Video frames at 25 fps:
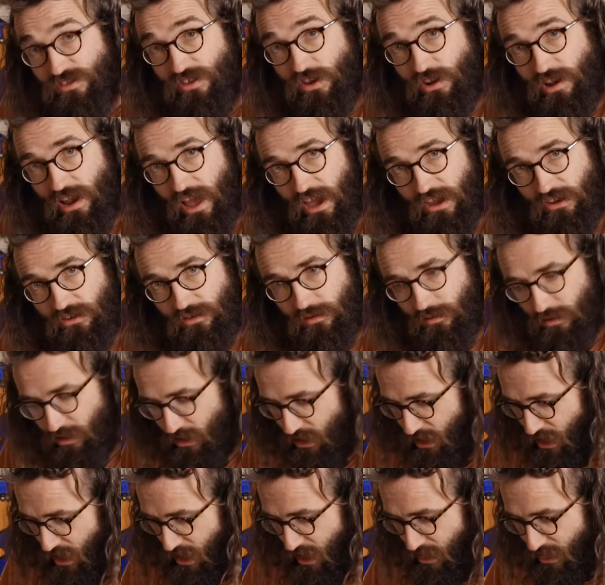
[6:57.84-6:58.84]
sunlight.
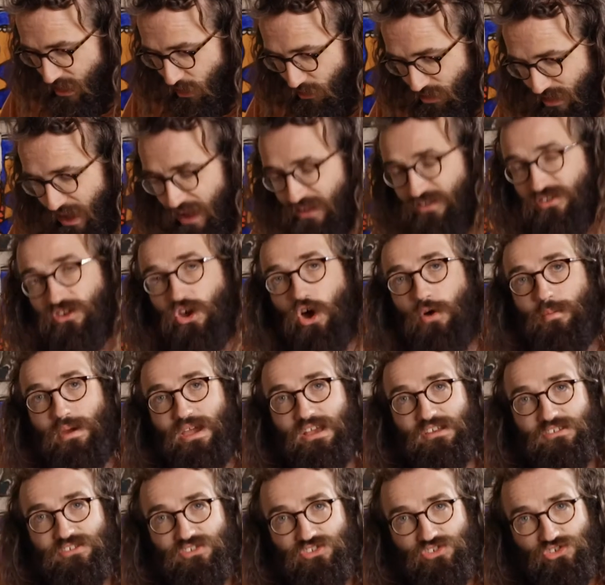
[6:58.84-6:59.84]
Now that's
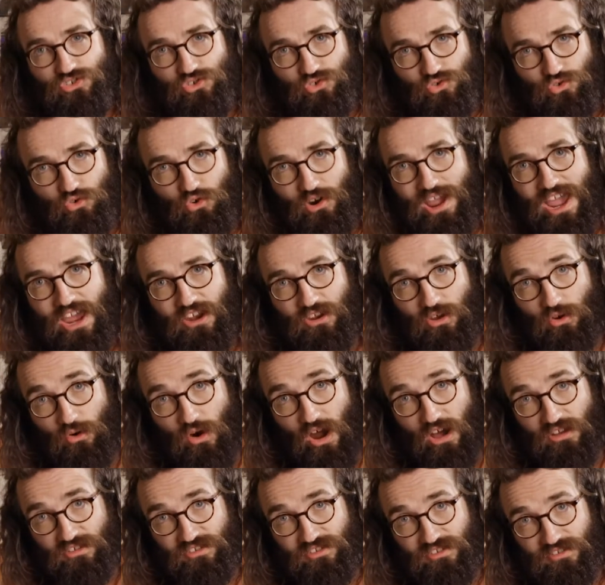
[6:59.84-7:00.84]
coming straight
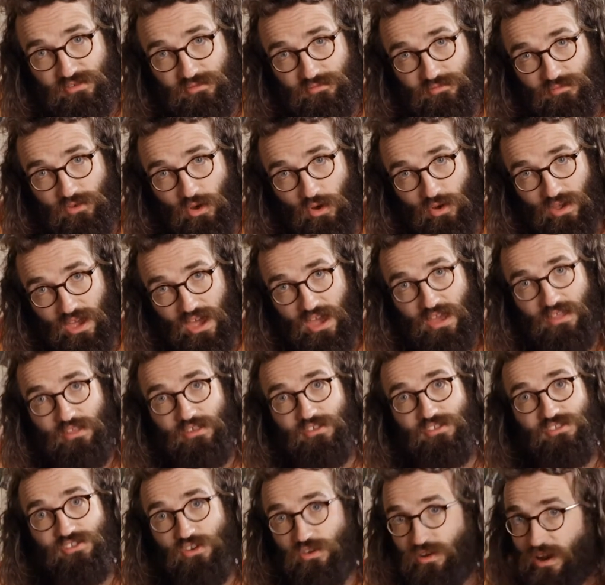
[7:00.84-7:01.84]
across, okay?
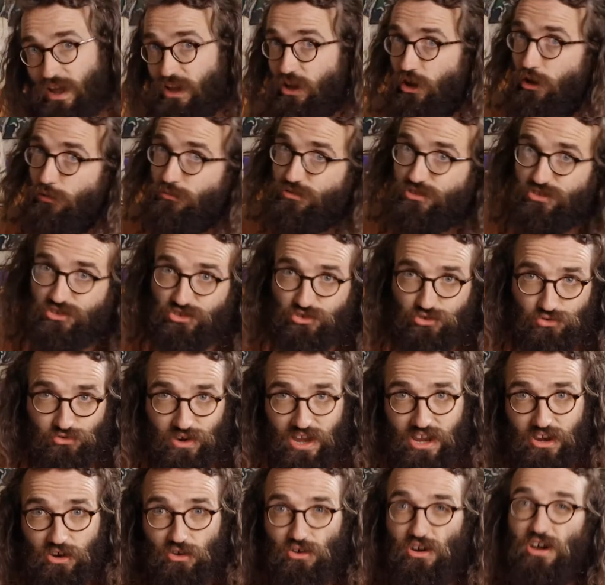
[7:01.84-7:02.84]
The sunlight comes
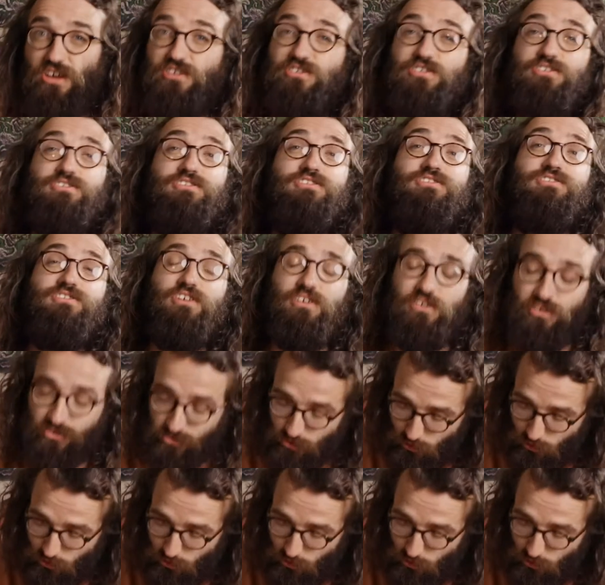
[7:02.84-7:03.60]
straight across because the sun is